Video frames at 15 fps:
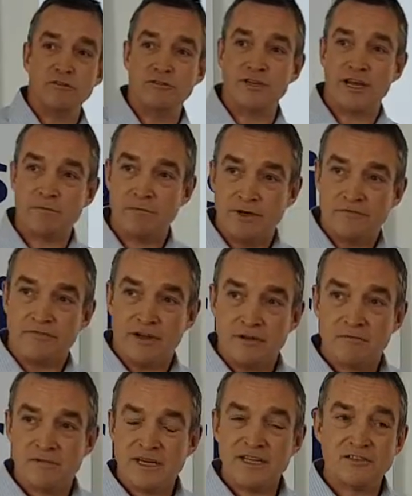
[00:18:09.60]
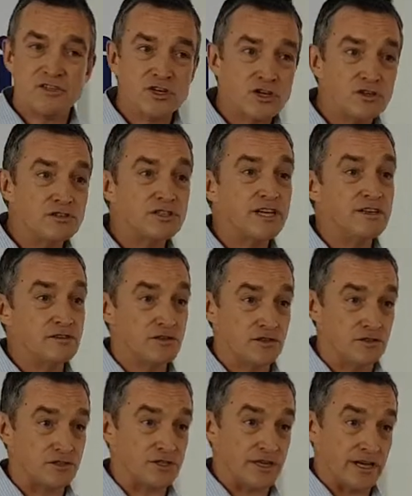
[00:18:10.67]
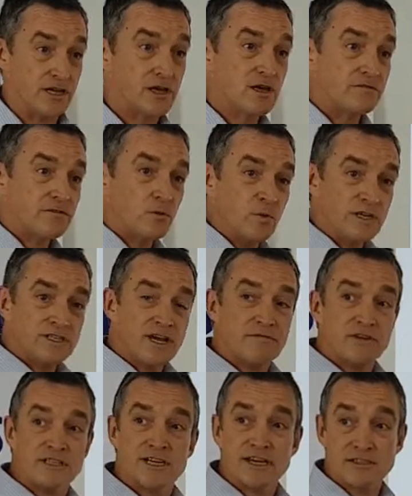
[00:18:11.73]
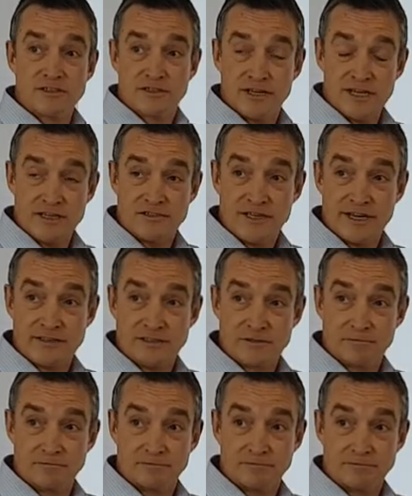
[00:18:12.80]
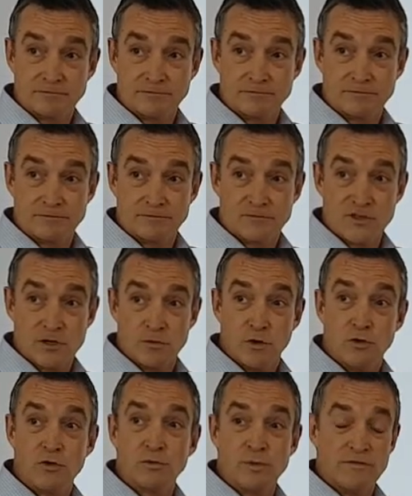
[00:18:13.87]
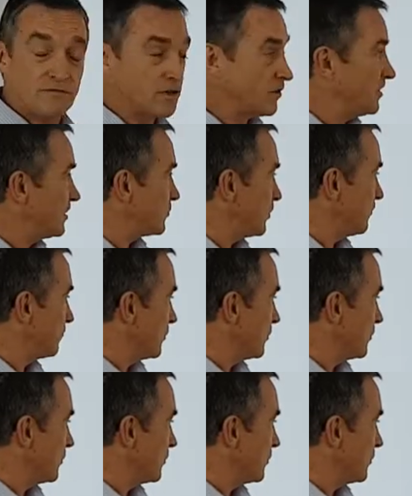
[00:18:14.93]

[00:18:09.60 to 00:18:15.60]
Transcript: project buffer. It's a contingency for whichever task needs it. So all we've done is